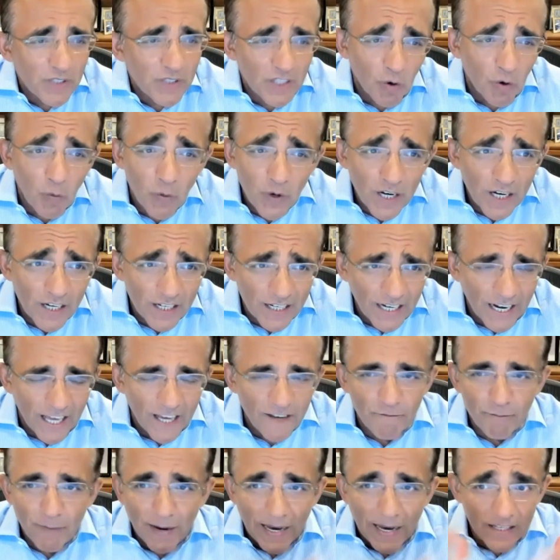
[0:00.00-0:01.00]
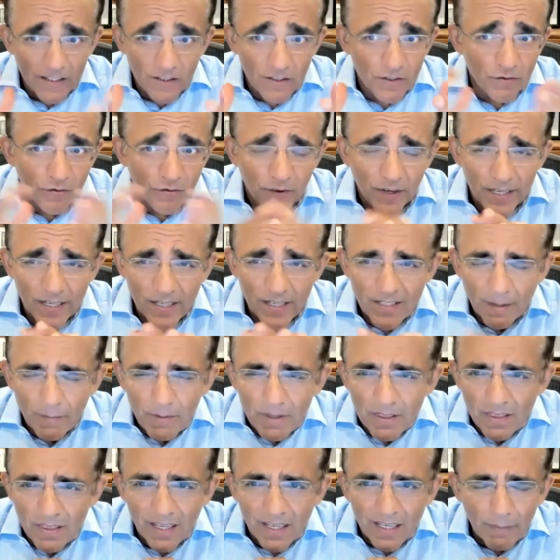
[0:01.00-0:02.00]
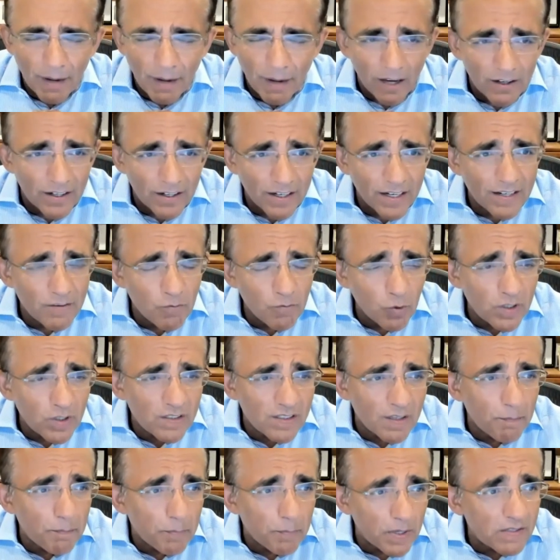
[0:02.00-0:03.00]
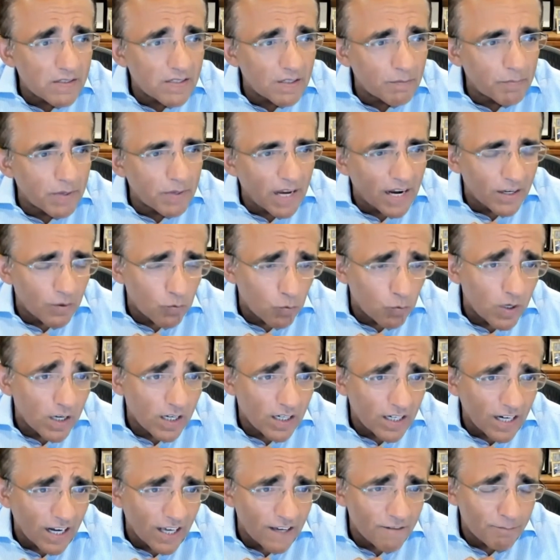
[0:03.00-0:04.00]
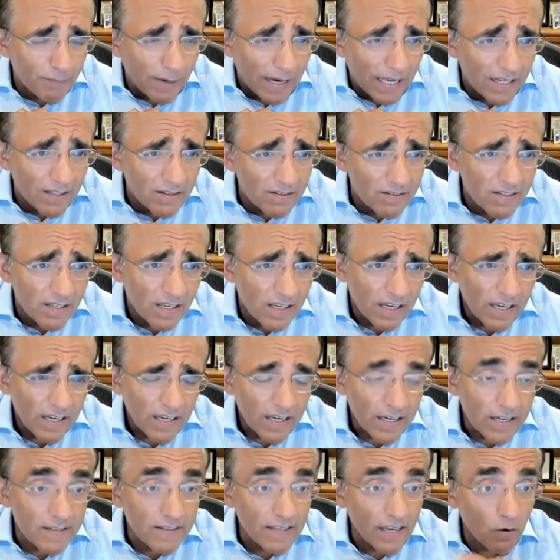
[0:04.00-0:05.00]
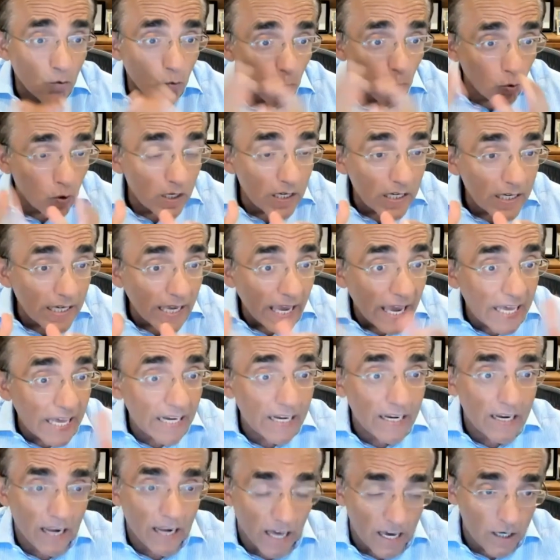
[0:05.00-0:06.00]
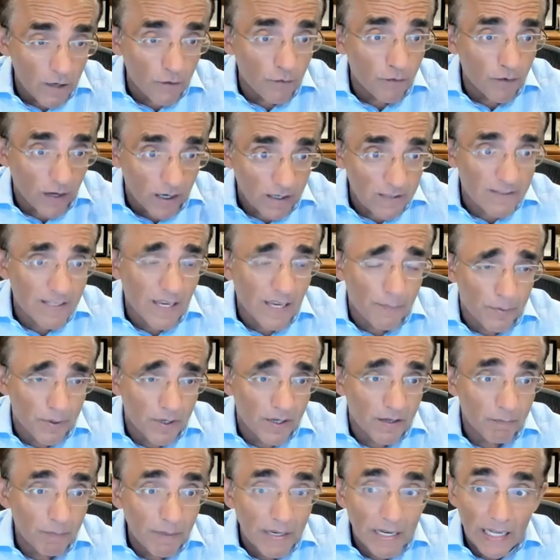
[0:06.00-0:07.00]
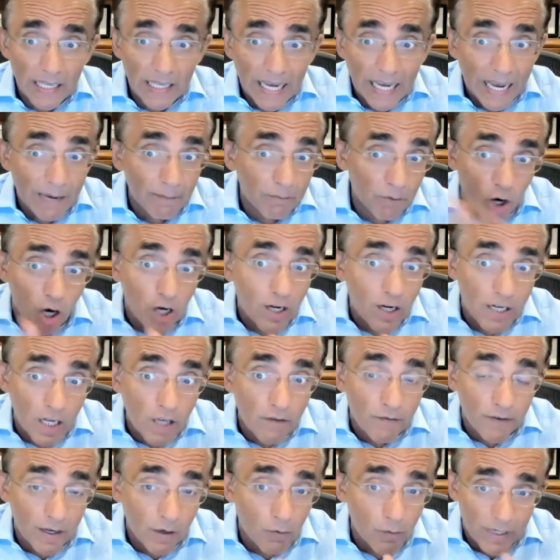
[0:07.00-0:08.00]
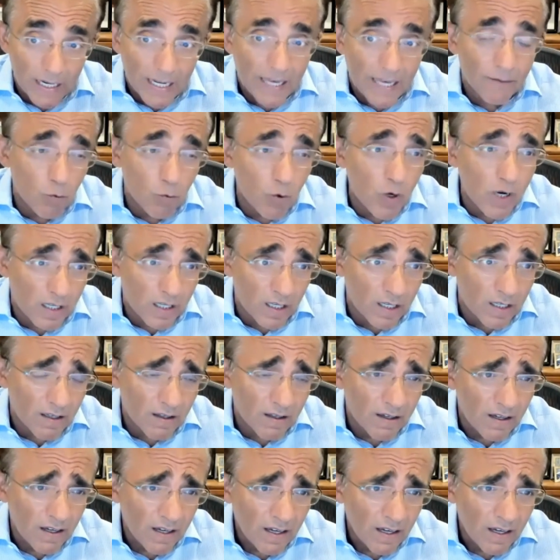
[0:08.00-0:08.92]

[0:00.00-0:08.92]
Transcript: with the work life balance phrase. I mean, think about it. What's implicit behind work life balance is that work and life are separate, meaning I'm not living when I'm working.